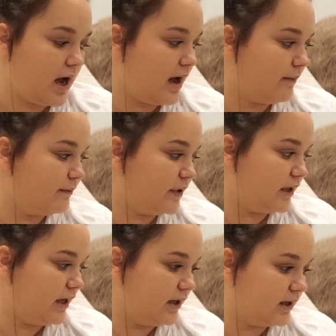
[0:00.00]
Um, but
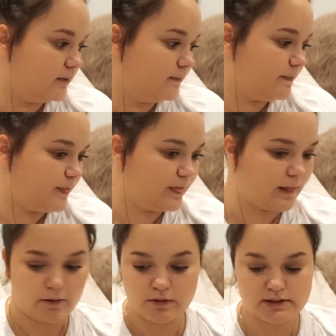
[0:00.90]
yeah,
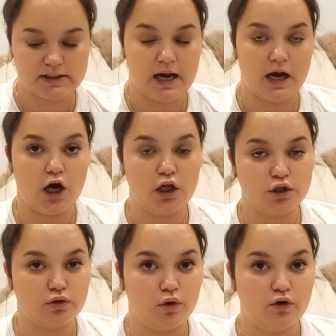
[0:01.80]
that was our
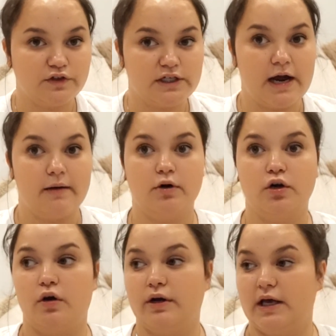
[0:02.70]
little haul for today. I'm going
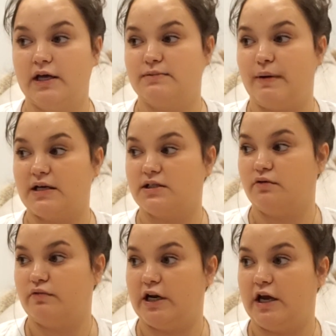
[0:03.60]
to go and get his
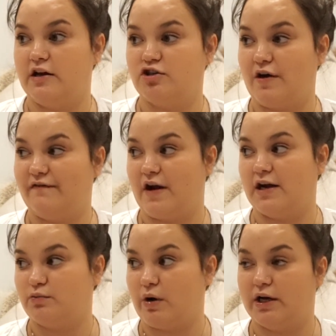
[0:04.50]
basket ready, try
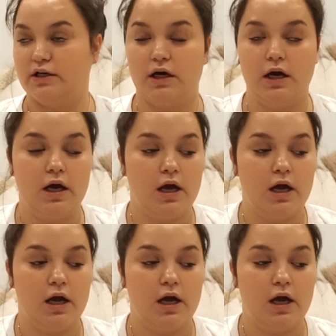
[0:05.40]
find one.